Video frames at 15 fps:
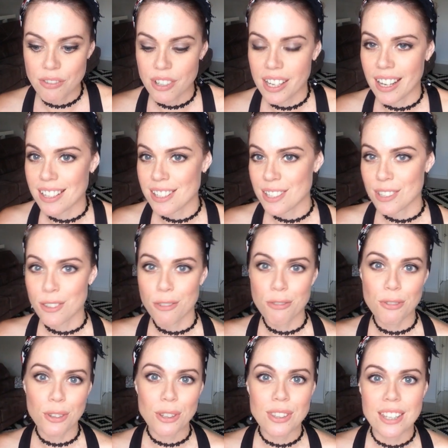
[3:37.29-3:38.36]
regards to the
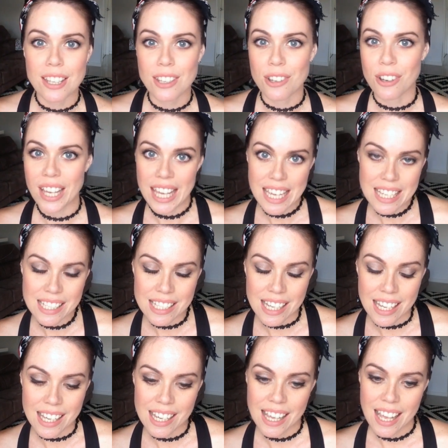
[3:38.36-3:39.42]
food that you're
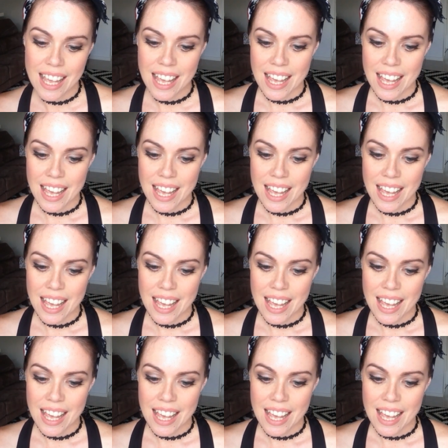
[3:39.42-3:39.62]
eating.